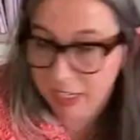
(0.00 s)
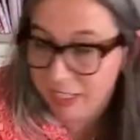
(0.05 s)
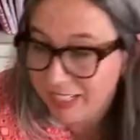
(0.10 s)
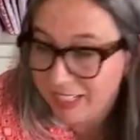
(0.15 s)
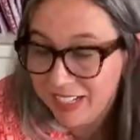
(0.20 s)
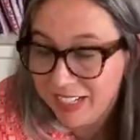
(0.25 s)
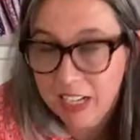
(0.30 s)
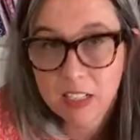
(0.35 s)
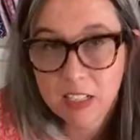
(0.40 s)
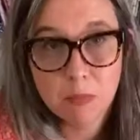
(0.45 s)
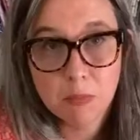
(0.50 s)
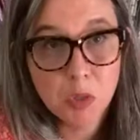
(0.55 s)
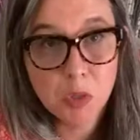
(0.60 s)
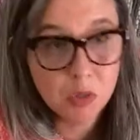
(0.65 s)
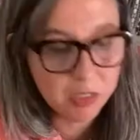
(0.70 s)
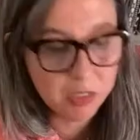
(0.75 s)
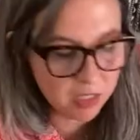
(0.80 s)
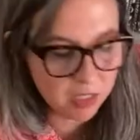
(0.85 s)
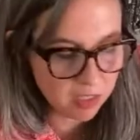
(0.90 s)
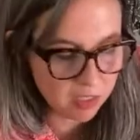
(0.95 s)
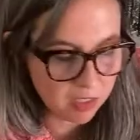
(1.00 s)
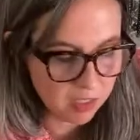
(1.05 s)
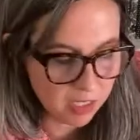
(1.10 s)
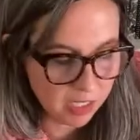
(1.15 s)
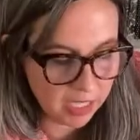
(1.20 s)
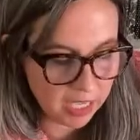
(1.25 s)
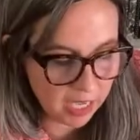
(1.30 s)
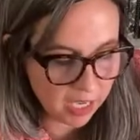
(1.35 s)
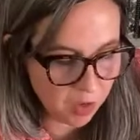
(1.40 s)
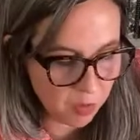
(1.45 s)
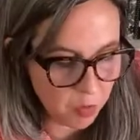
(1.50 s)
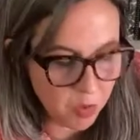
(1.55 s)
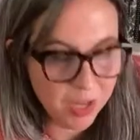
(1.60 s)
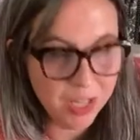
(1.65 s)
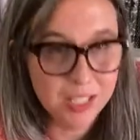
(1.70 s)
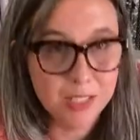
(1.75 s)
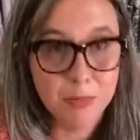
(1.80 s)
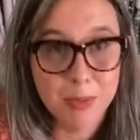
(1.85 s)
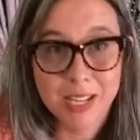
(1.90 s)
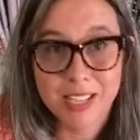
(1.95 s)
I didn't end up using the gingham
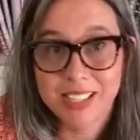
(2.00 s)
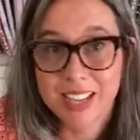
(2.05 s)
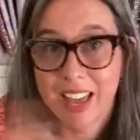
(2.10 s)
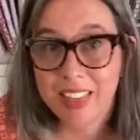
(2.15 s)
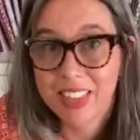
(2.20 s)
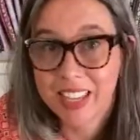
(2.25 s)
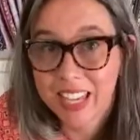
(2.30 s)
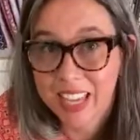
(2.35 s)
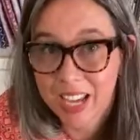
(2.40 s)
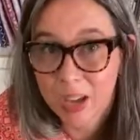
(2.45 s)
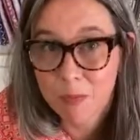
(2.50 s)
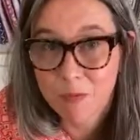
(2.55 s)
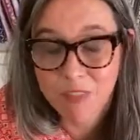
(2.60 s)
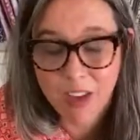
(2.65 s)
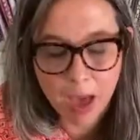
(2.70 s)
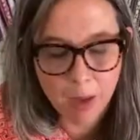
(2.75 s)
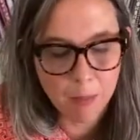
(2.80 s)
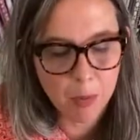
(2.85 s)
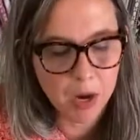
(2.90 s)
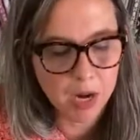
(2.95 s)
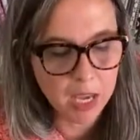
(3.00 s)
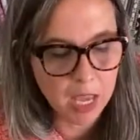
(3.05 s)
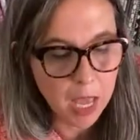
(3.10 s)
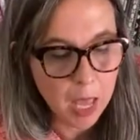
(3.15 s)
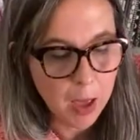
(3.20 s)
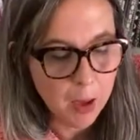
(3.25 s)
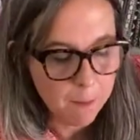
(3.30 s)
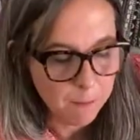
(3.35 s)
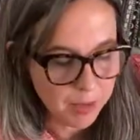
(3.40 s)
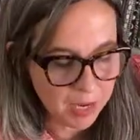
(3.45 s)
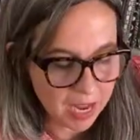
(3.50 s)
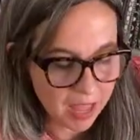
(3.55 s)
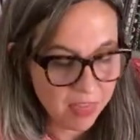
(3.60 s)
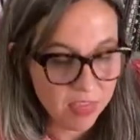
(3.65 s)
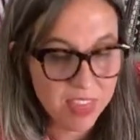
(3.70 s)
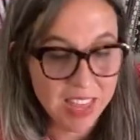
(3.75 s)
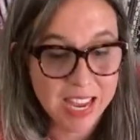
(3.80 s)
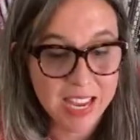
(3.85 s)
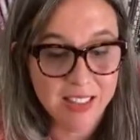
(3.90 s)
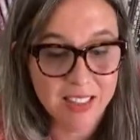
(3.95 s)
ones because I had the gingham fabric, but I
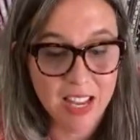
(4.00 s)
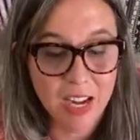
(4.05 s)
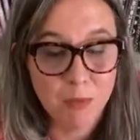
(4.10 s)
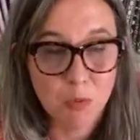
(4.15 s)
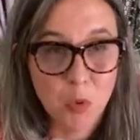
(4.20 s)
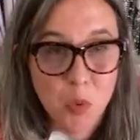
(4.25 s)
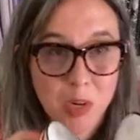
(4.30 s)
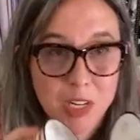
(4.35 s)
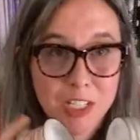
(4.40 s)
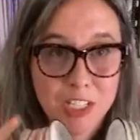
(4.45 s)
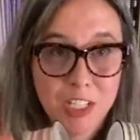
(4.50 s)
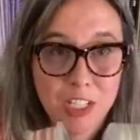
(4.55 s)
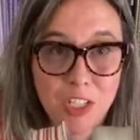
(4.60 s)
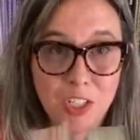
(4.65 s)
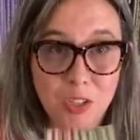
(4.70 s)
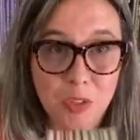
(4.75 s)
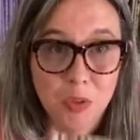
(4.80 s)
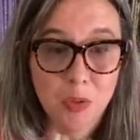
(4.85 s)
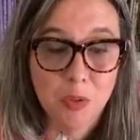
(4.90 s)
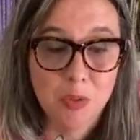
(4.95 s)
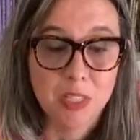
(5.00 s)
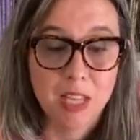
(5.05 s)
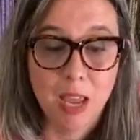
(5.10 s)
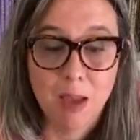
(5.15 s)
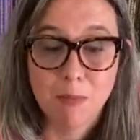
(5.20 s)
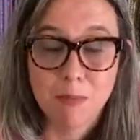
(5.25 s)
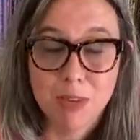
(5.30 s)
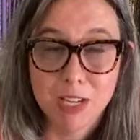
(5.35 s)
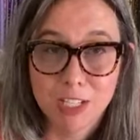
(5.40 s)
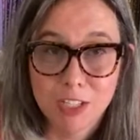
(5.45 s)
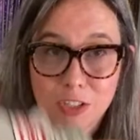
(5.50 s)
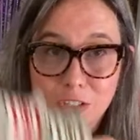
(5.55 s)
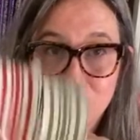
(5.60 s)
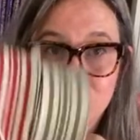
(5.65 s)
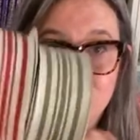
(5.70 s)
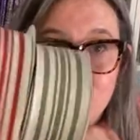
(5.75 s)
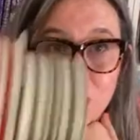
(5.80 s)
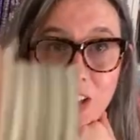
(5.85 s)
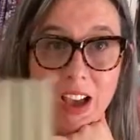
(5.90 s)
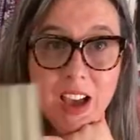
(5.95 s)
think that I'm going to use a
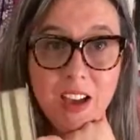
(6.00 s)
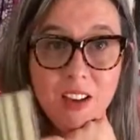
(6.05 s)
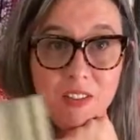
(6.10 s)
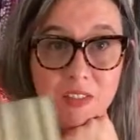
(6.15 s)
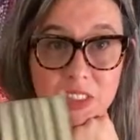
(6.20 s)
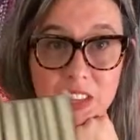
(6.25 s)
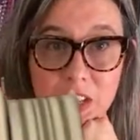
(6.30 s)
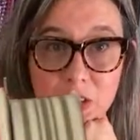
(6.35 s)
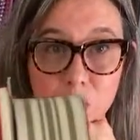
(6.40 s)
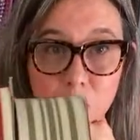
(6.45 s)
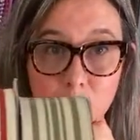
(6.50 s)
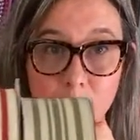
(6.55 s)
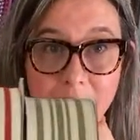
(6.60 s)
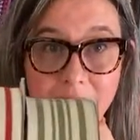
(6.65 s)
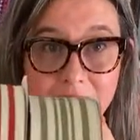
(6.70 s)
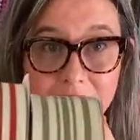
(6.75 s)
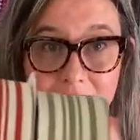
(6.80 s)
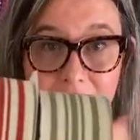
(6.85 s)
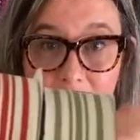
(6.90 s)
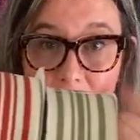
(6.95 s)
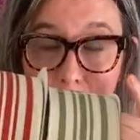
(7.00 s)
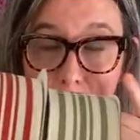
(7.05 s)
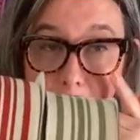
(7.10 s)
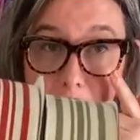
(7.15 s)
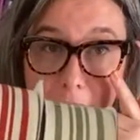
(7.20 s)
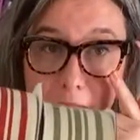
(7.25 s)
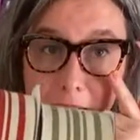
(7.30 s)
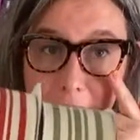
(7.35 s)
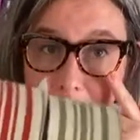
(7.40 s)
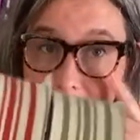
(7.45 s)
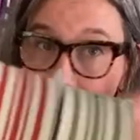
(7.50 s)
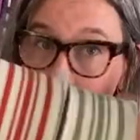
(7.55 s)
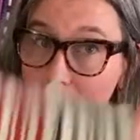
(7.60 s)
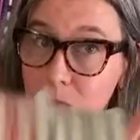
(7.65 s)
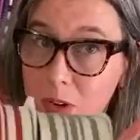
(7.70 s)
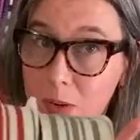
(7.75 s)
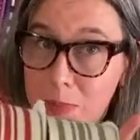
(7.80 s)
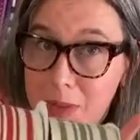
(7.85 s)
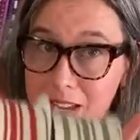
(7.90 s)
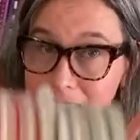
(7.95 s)
mixture of these red and green
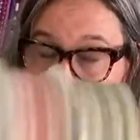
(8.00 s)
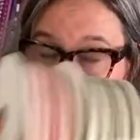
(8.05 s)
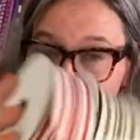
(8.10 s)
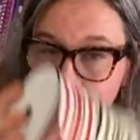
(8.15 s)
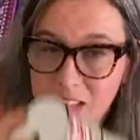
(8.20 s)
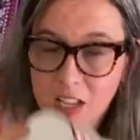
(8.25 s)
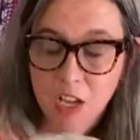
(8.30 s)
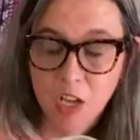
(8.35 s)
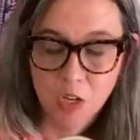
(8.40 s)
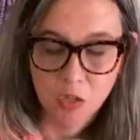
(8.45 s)
ribbons.